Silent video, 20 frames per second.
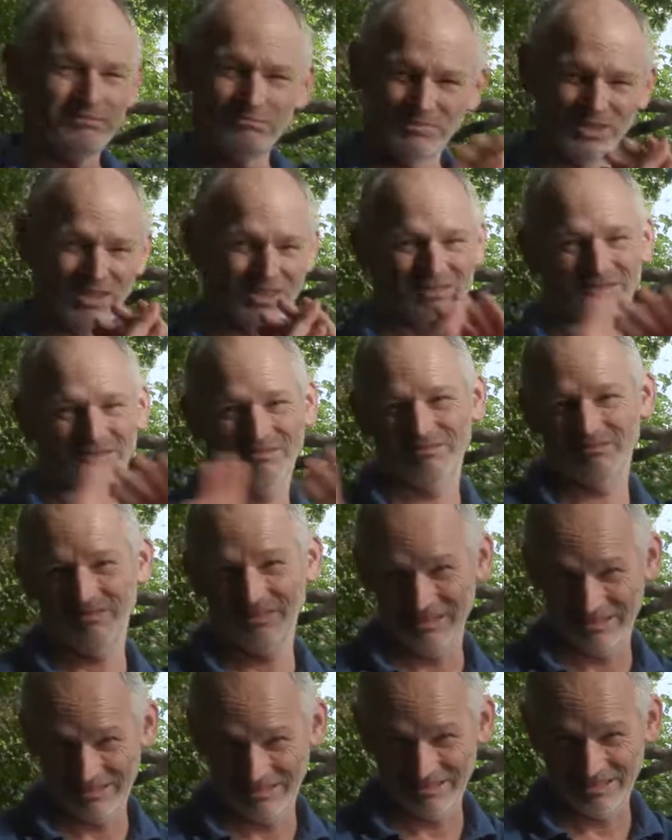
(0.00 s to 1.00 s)
But
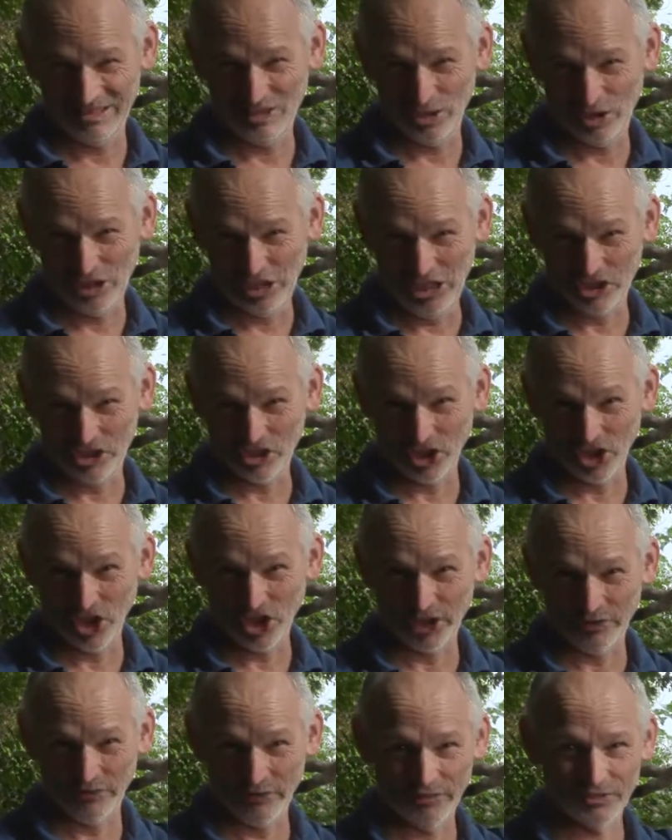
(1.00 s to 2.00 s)
it's a lot
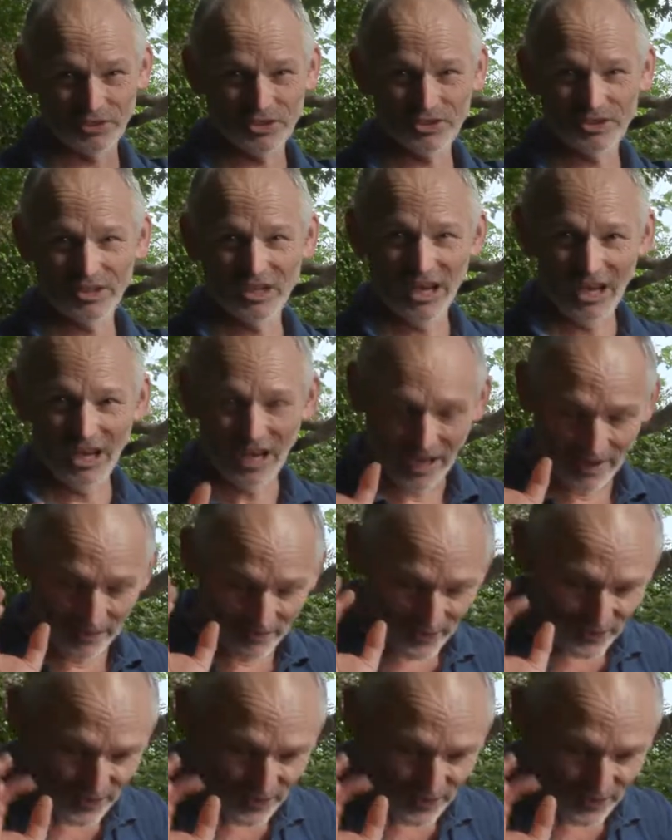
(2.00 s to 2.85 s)
of ifs, and